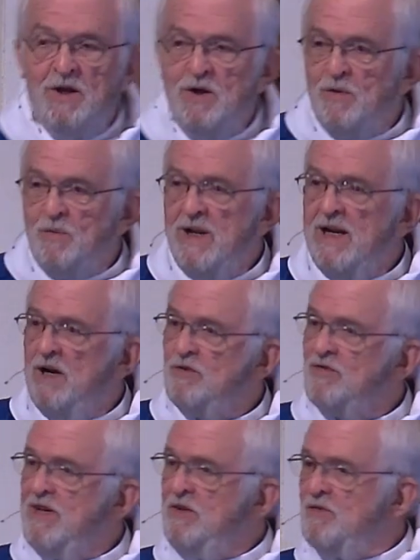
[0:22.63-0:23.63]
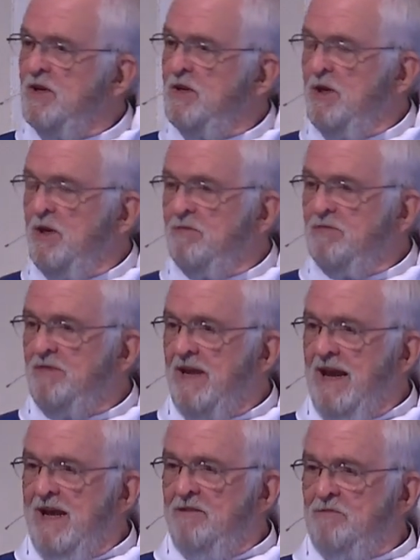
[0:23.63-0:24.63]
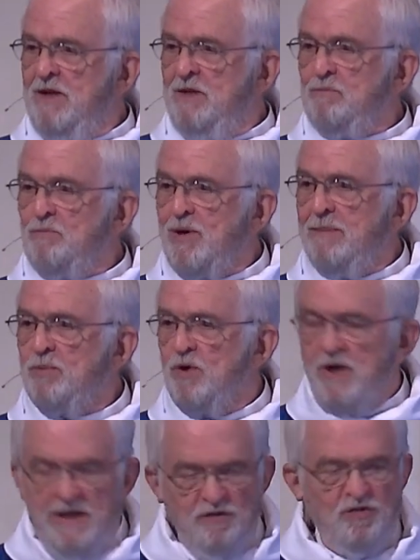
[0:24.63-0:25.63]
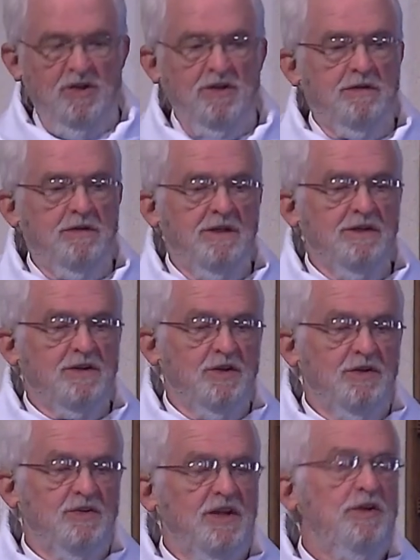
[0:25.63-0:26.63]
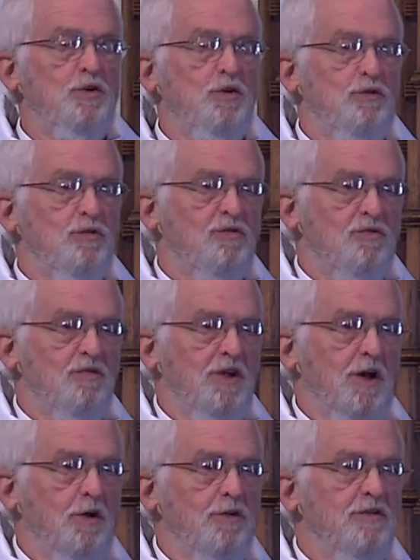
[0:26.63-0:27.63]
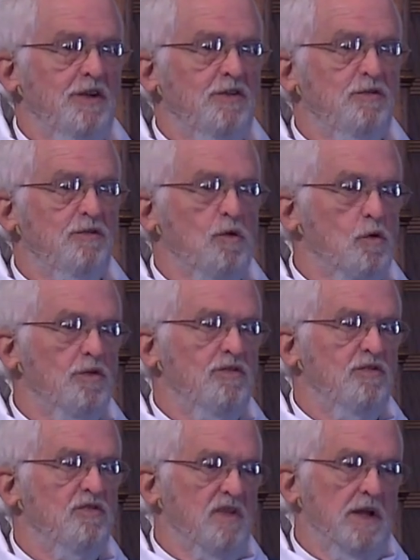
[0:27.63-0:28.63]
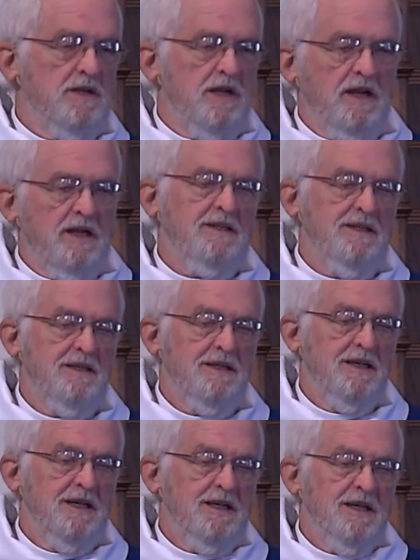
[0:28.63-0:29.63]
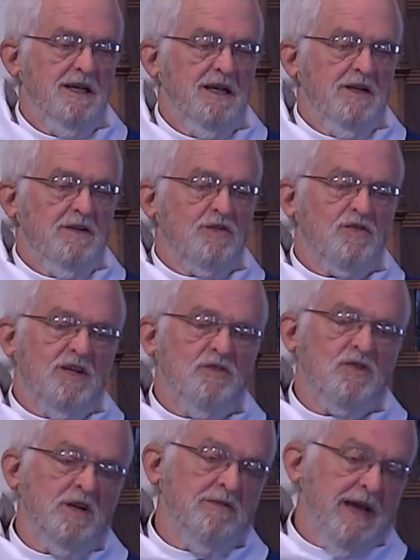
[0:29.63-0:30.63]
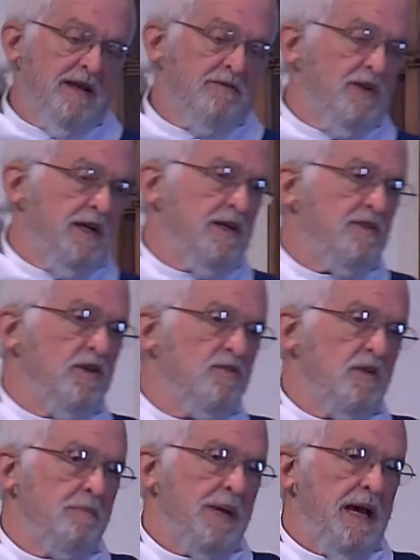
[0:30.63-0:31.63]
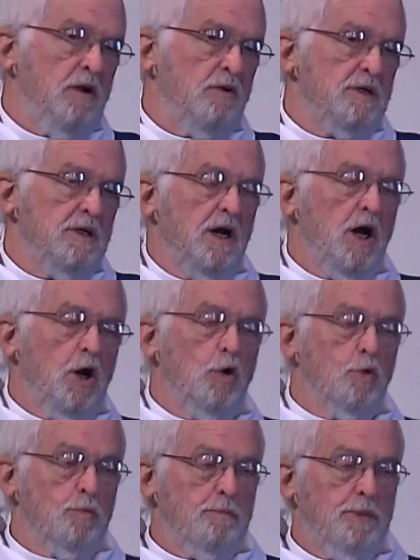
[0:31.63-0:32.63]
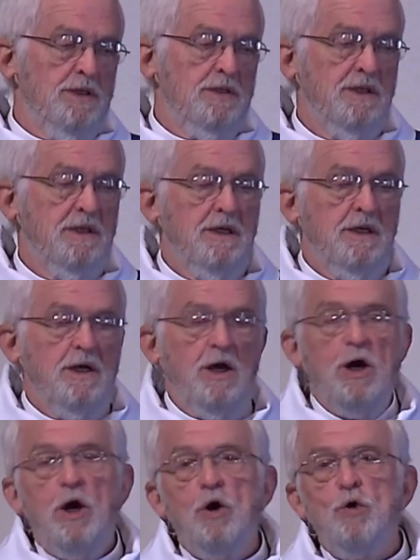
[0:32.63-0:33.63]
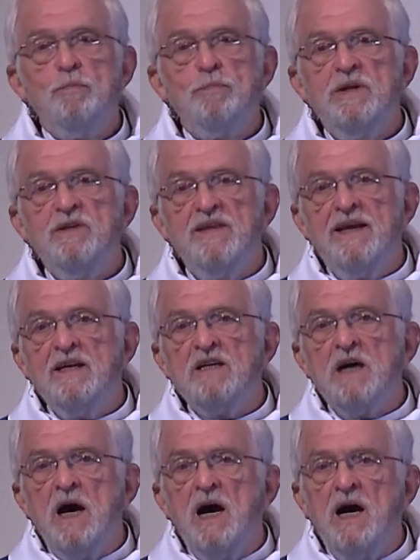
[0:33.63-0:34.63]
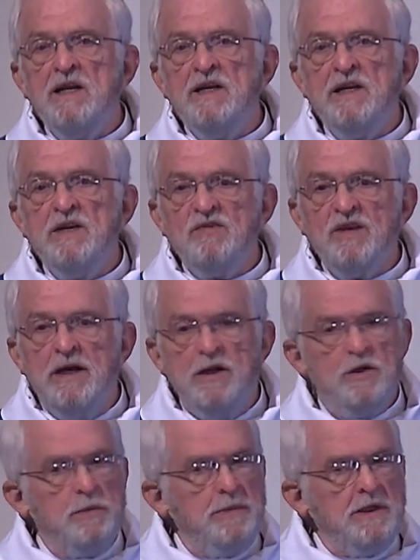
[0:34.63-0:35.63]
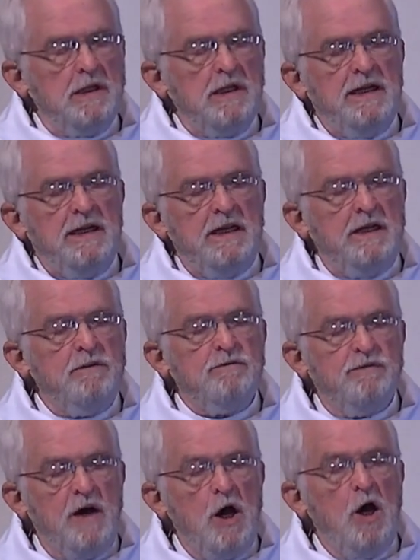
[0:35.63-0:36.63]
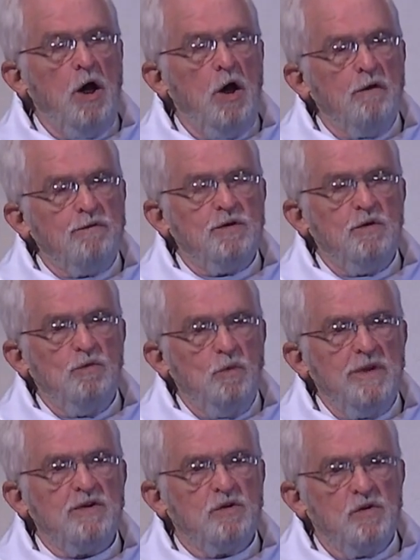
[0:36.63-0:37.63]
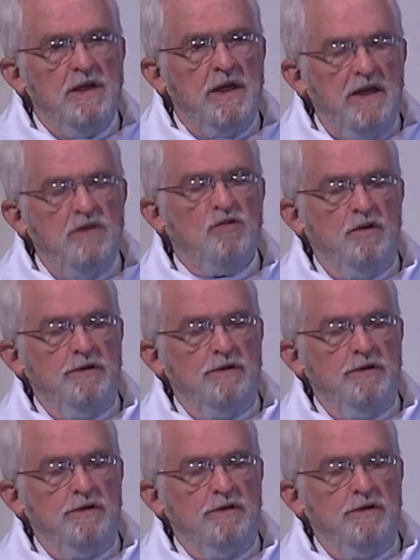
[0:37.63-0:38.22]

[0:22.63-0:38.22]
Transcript: Well, our season of Advent preparation continues on this fourth Sunday the season of Advent is about hope hope that God is intimately involved with creation.